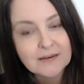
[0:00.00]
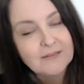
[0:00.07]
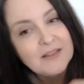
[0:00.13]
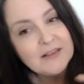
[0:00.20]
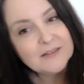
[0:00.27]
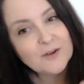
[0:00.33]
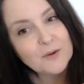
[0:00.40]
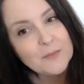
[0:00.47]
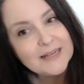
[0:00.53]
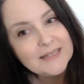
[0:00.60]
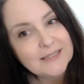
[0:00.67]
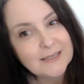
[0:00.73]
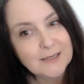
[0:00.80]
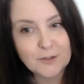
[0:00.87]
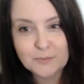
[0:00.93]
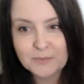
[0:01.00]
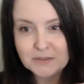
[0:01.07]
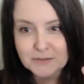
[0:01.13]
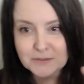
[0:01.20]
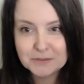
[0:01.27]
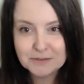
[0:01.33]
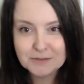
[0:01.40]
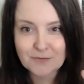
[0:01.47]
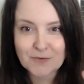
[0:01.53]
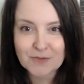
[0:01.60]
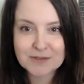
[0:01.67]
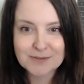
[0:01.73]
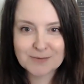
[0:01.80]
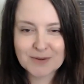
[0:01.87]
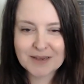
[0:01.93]
These are my skill builders for
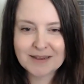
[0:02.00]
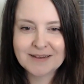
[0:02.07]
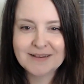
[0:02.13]
this week.